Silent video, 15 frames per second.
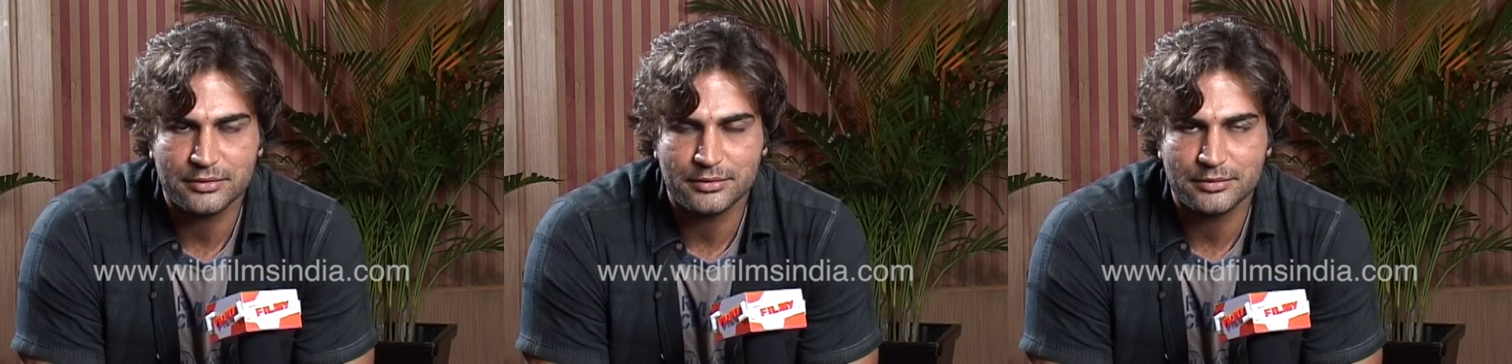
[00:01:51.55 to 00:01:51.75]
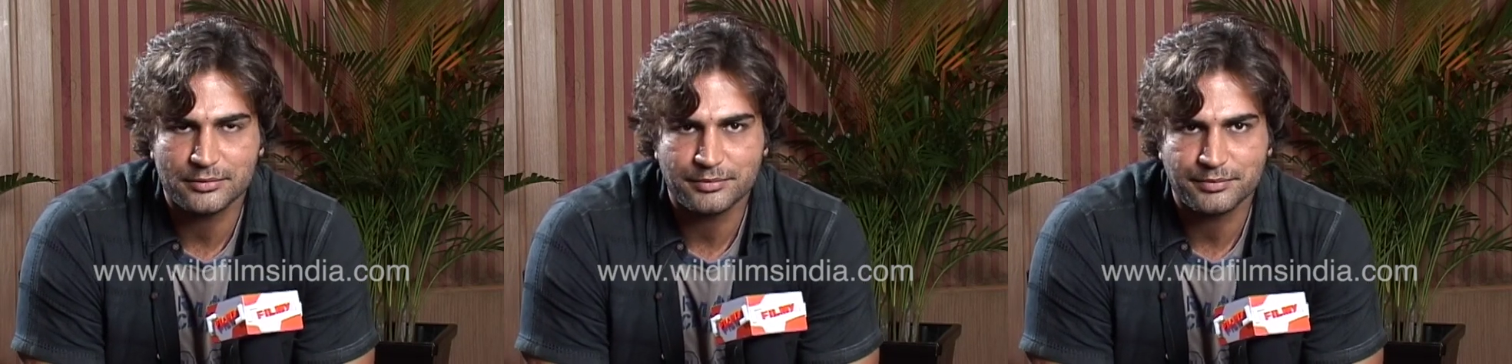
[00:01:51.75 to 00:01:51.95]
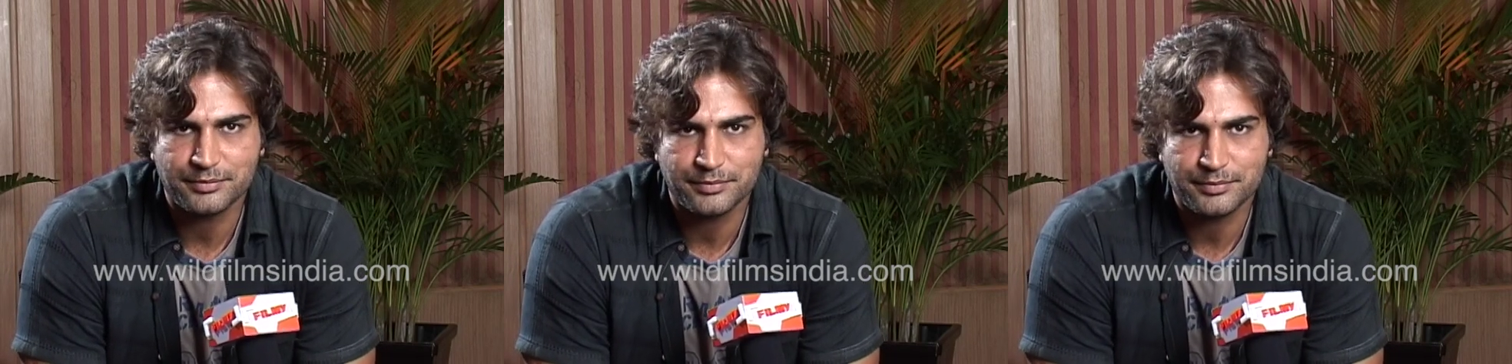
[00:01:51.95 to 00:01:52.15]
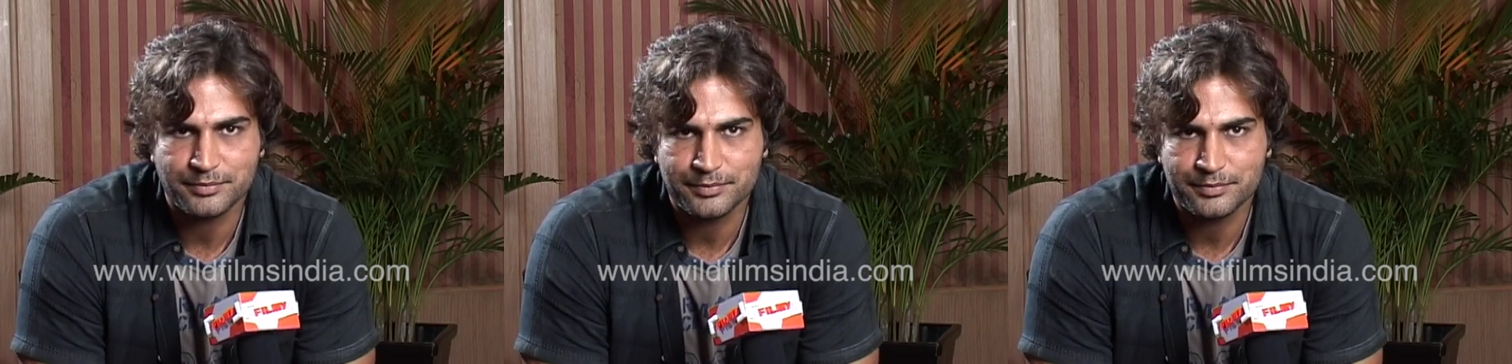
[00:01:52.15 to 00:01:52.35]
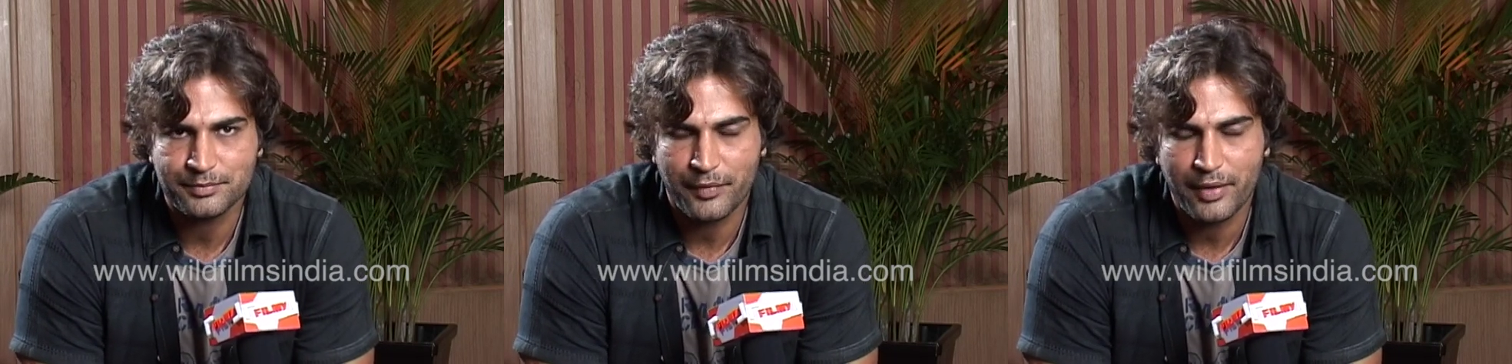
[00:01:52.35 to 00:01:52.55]
So
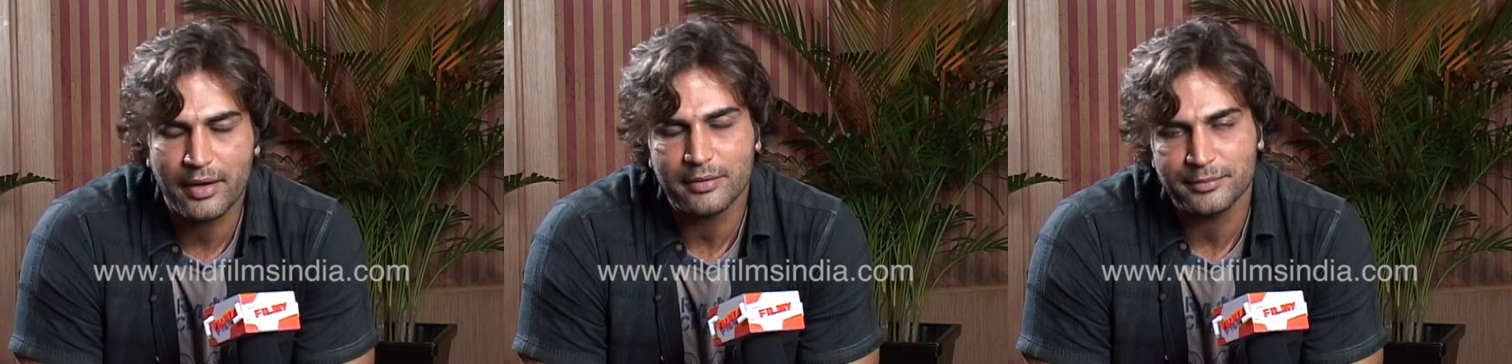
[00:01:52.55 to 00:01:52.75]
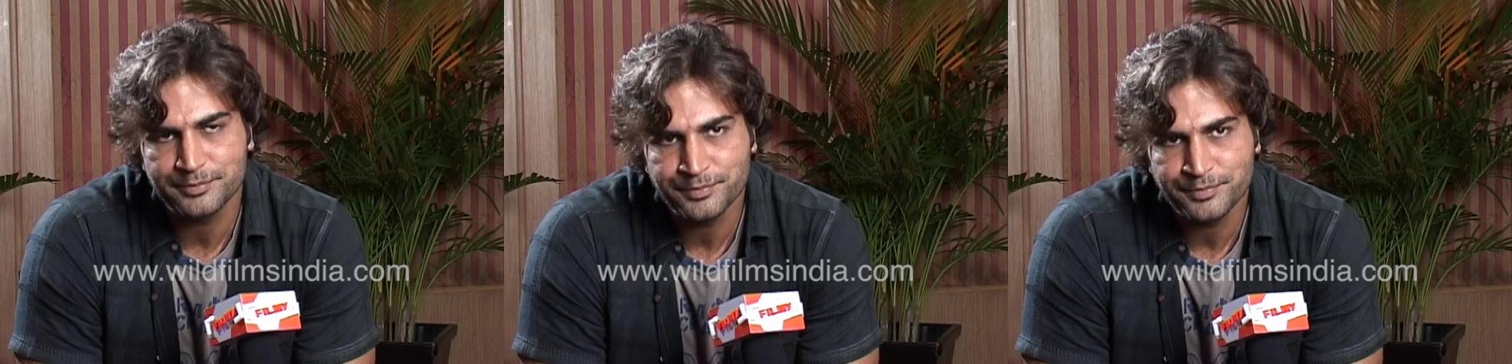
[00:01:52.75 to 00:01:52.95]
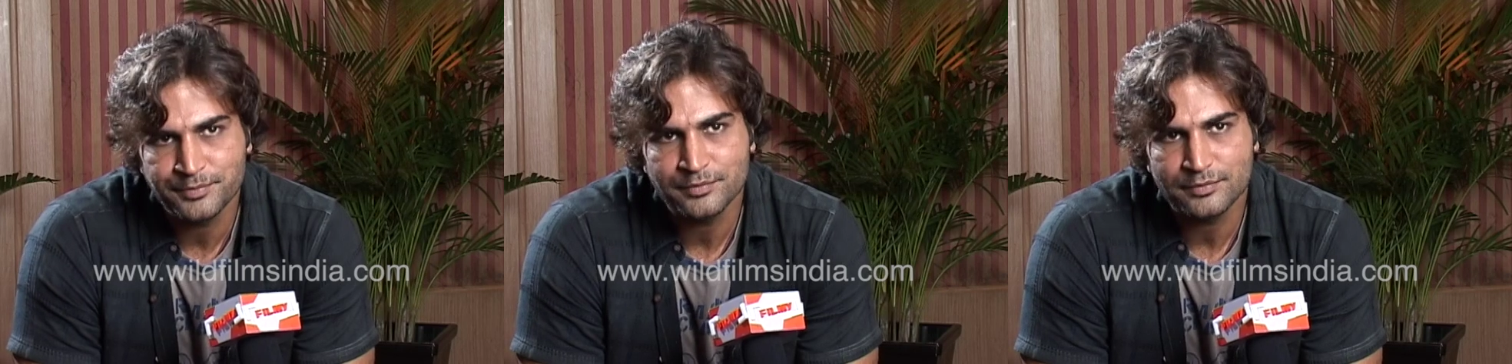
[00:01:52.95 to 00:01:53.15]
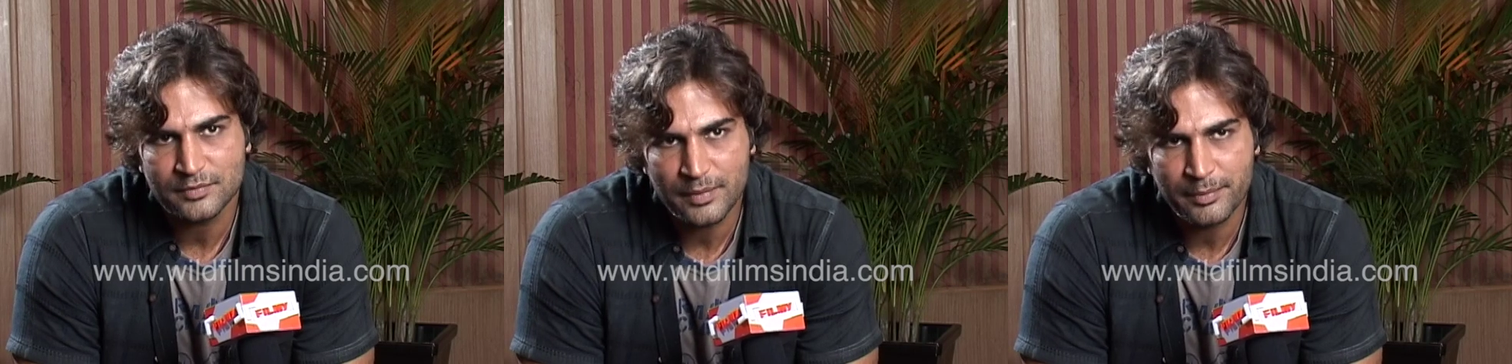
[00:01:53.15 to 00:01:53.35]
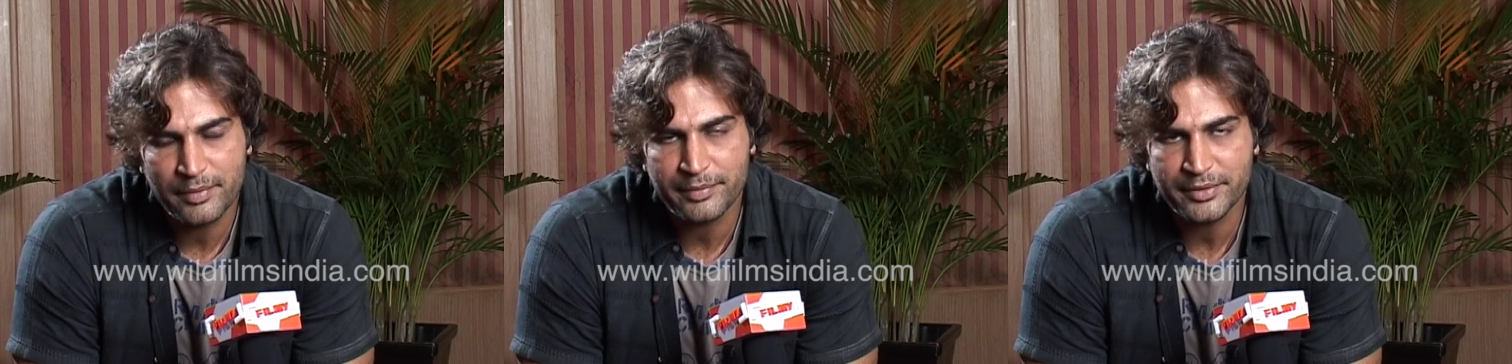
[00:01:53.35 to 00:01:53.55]
yeah,
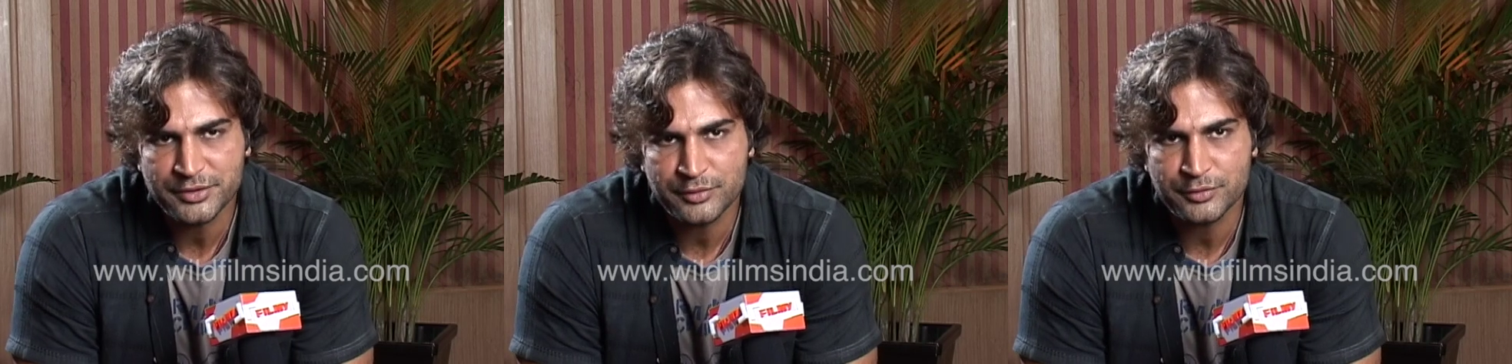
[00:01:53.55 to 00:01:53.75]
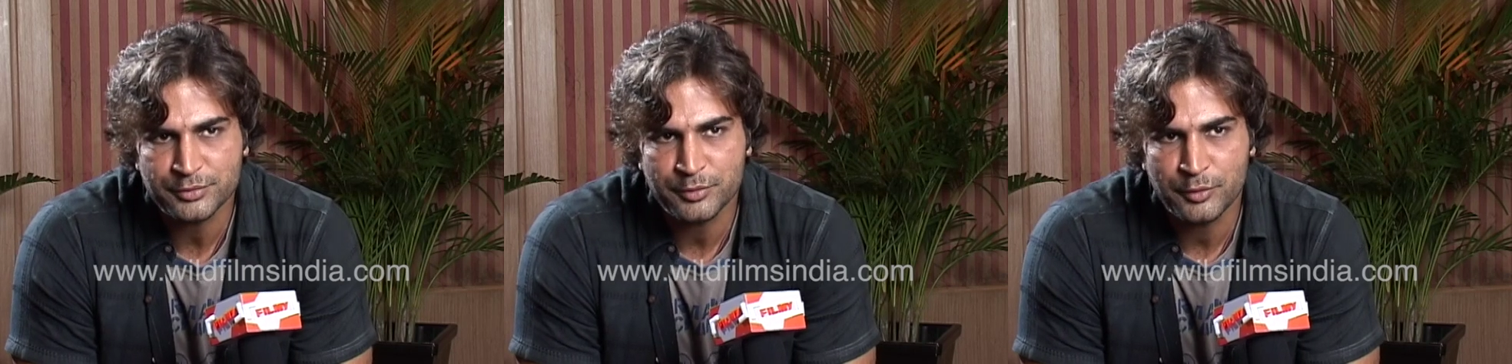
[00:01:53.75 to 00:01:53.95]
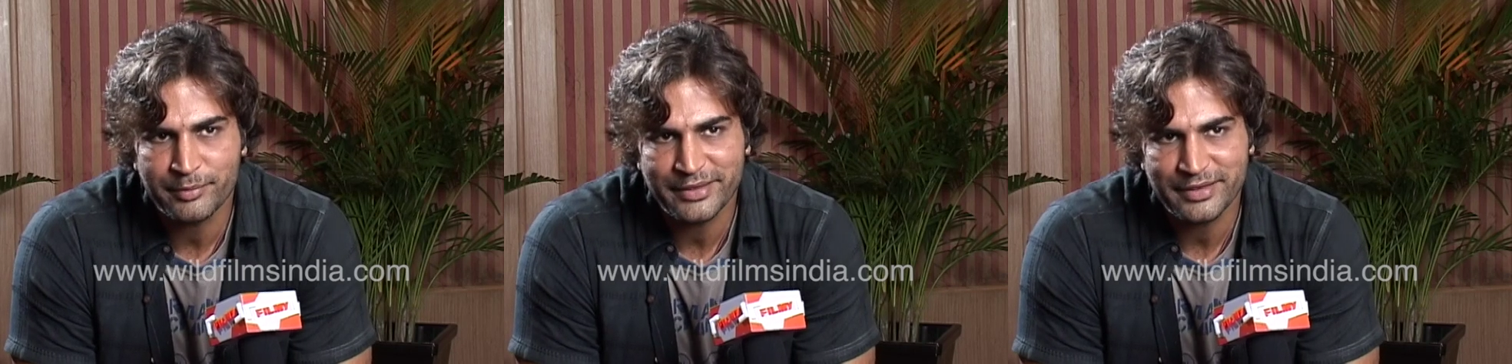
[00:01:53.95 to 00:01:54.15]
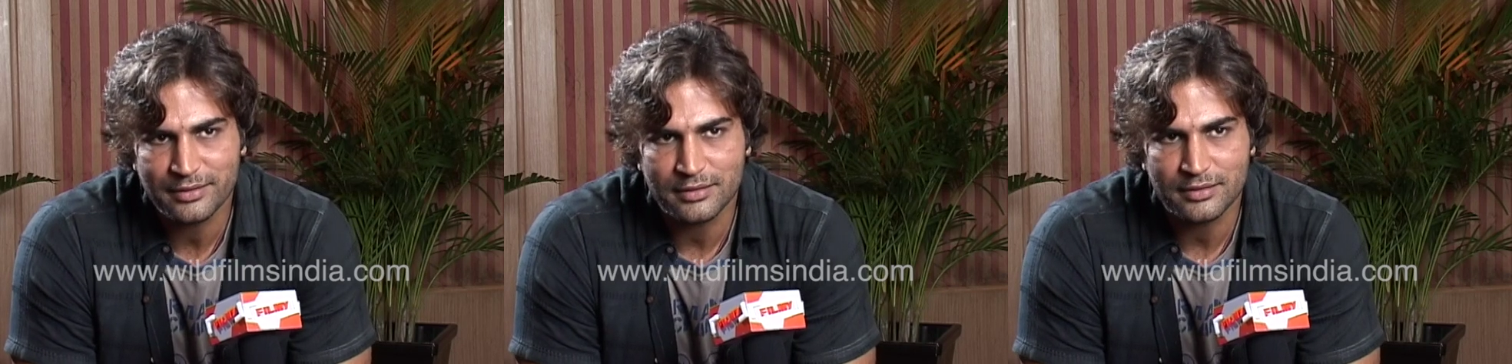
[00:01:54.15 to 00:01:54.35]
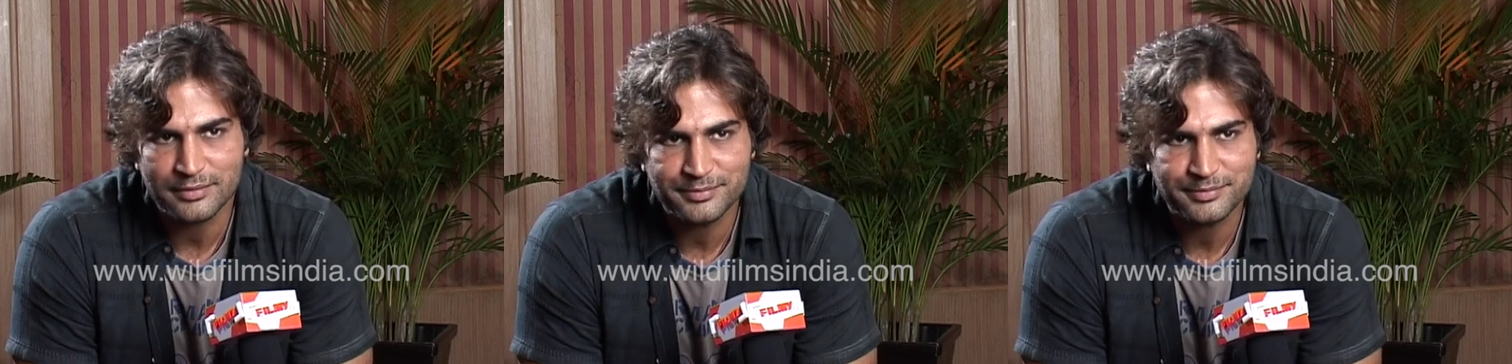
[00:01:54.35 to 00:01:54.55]
the preparation was more
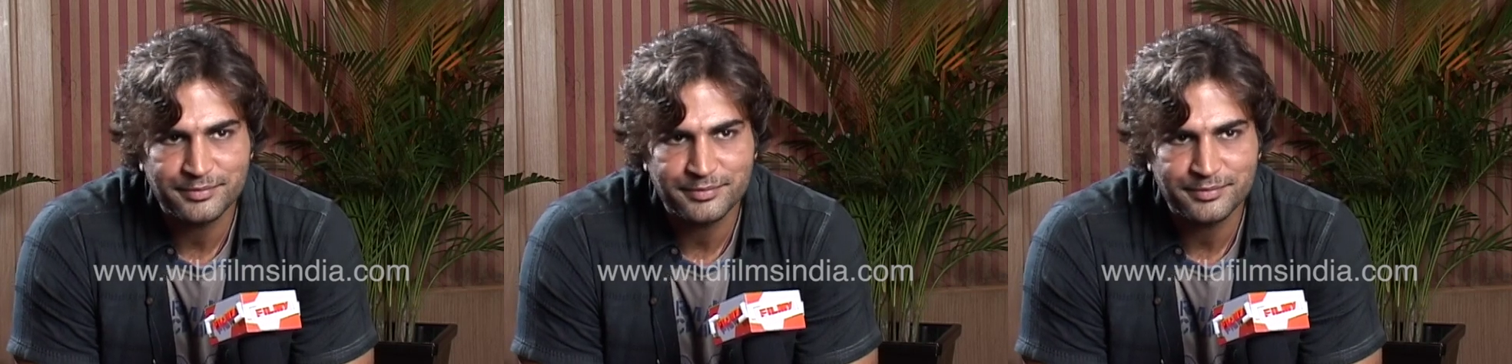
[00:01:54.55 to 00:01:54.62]
mental.